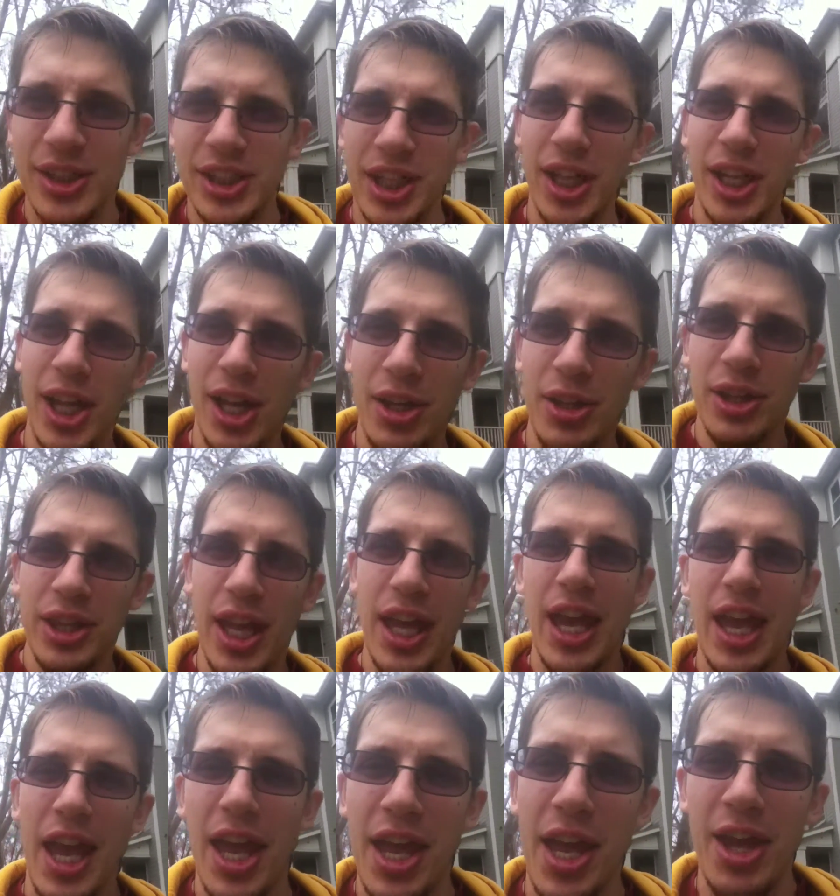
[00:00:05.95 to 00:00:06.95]
Check out the
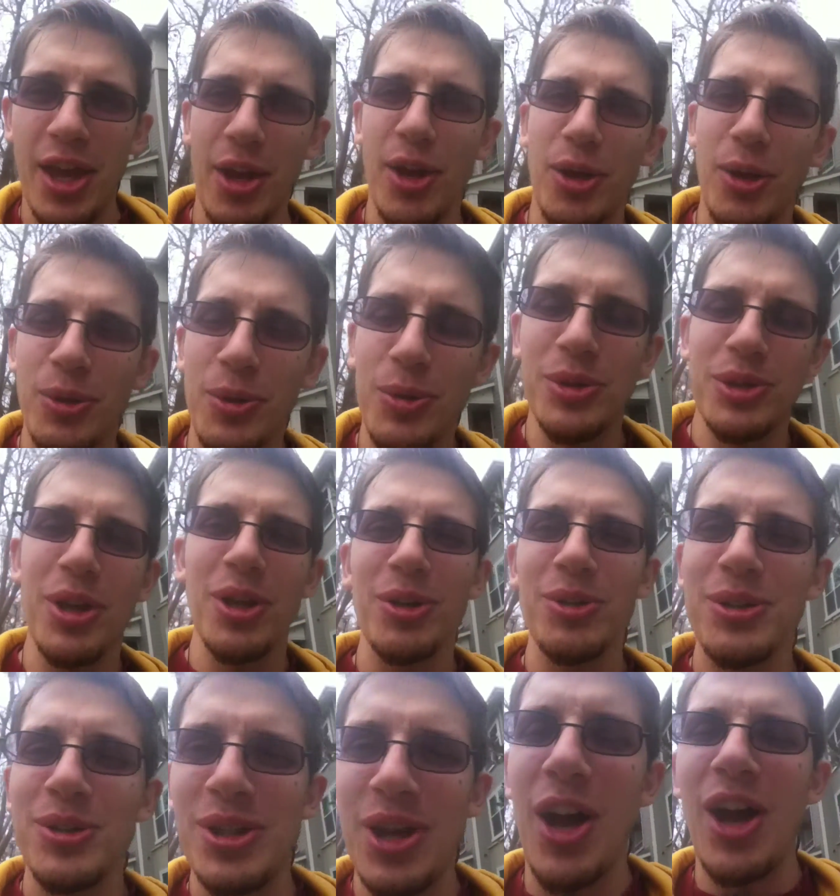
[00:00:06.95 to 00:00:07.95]
hair. Oh,
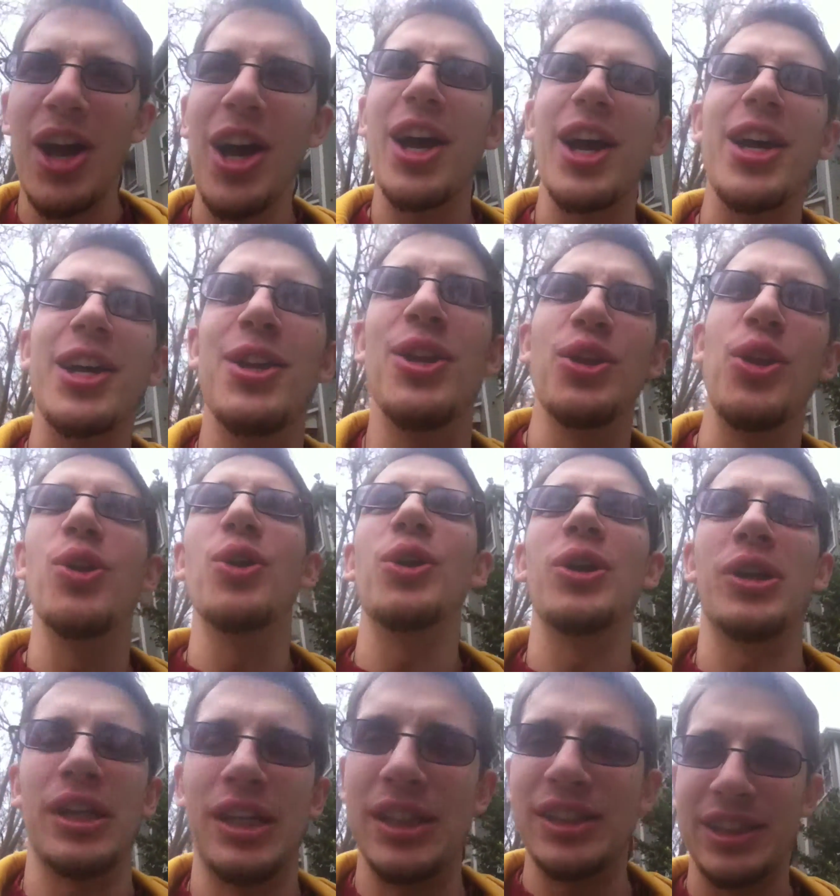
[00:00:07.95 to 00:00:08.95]
don't I look
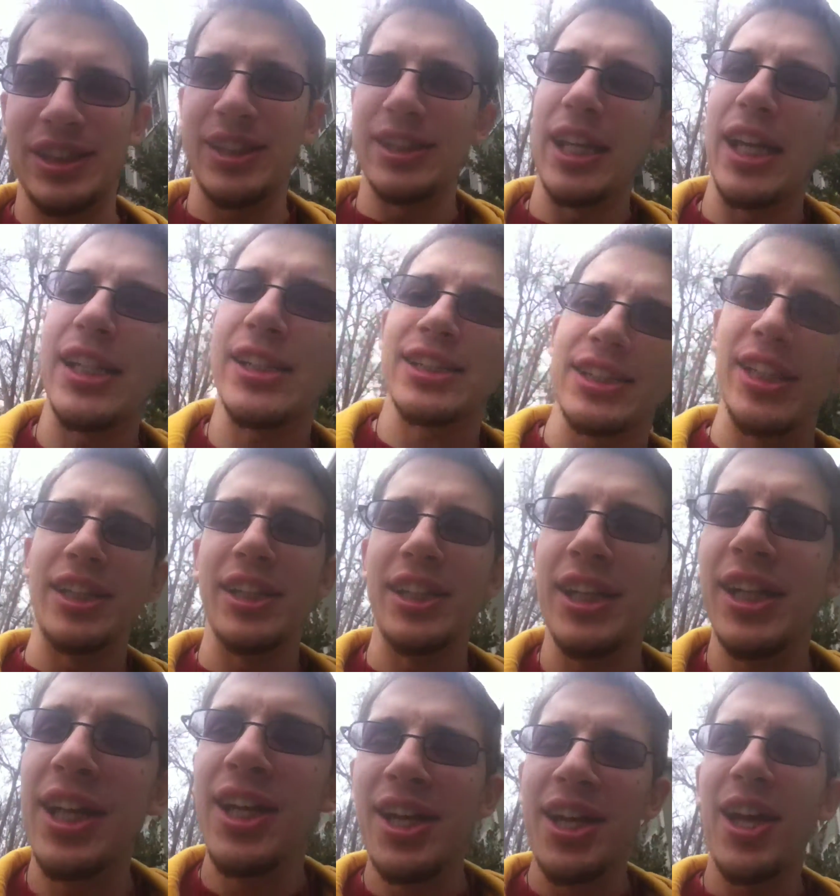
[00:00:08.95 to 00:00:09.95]
sexy?
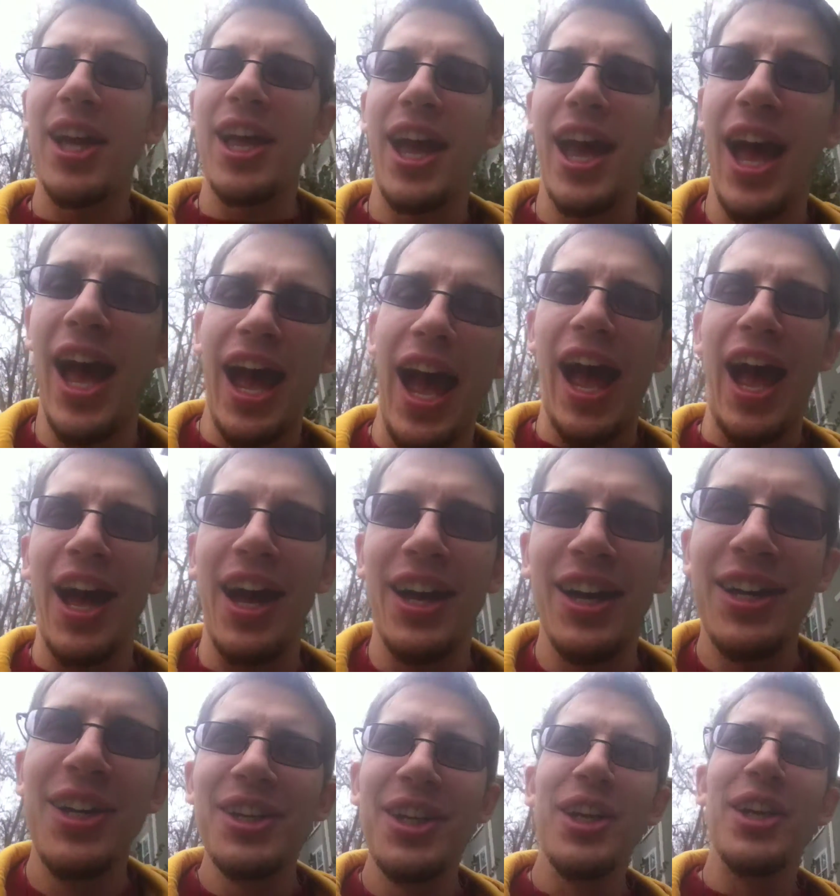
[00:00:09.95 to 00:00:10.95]

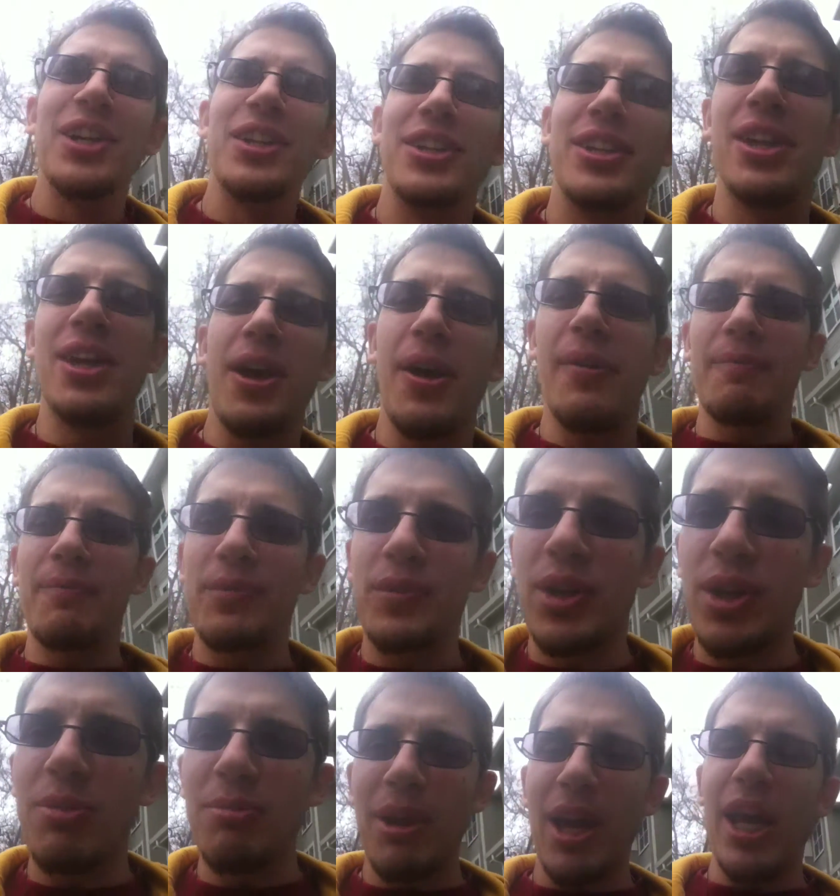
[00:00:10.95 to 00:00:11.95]
Ha! Now,
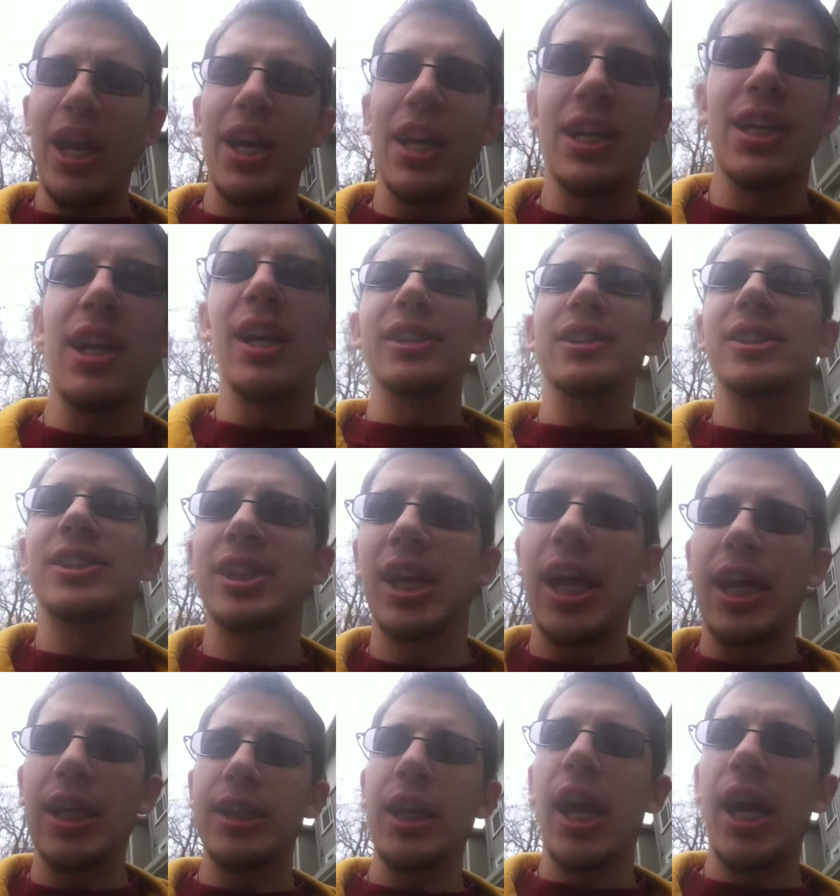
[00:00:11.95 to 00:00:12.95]
got my hair cut
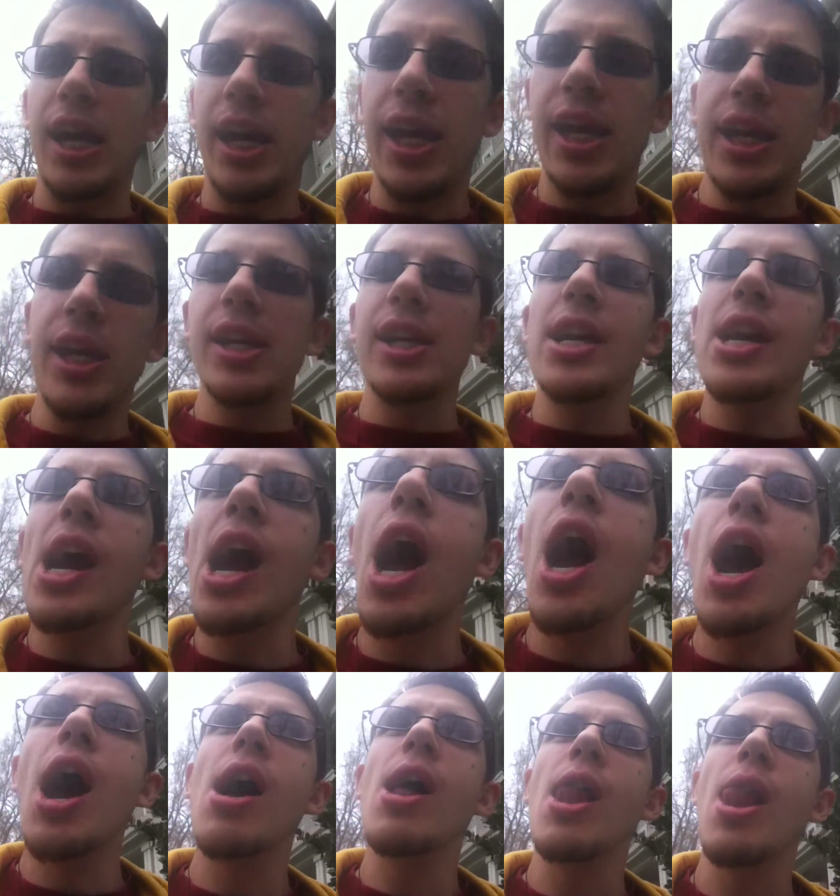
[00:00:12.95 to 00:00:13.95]
Saturday.
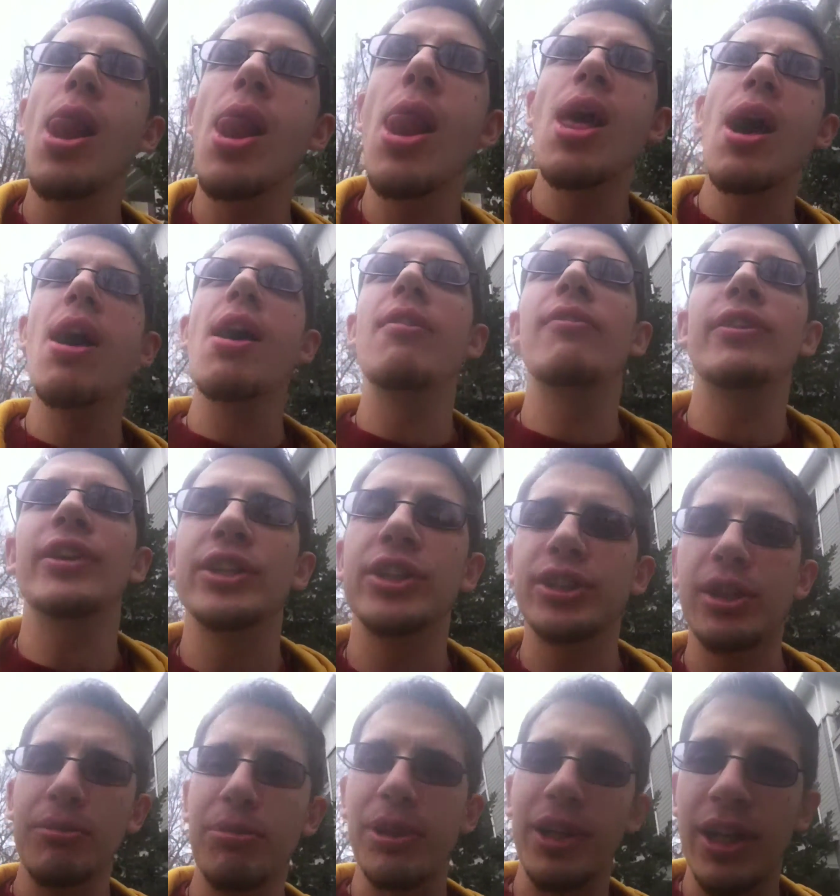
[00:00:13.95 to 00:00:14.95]
Lovely,
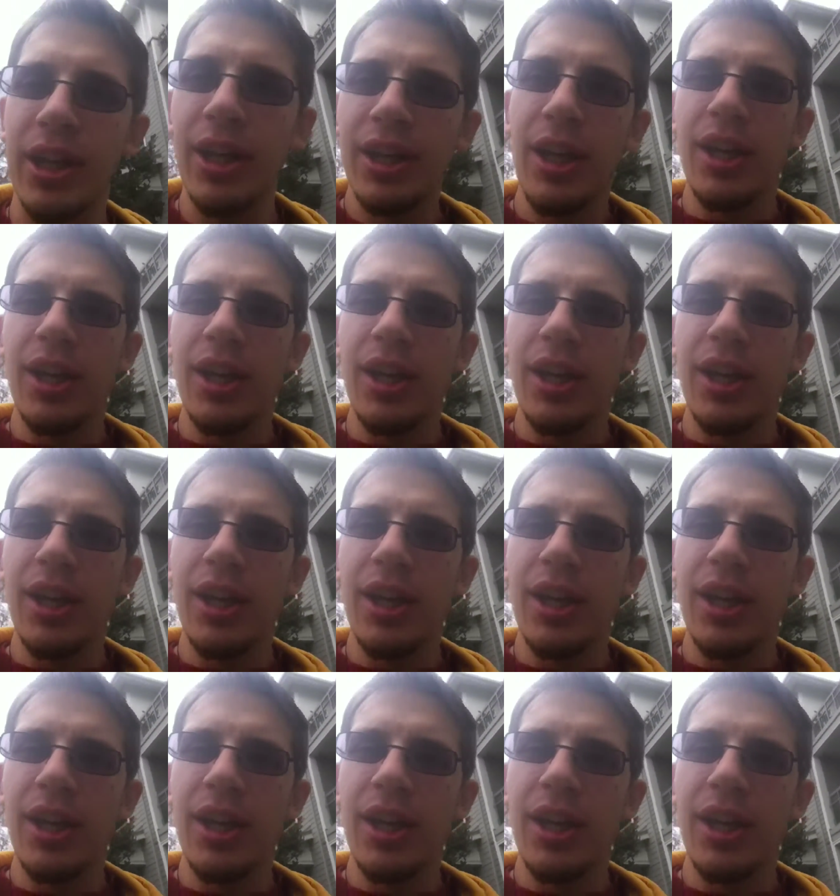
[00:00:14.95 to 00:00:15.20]
jubbly.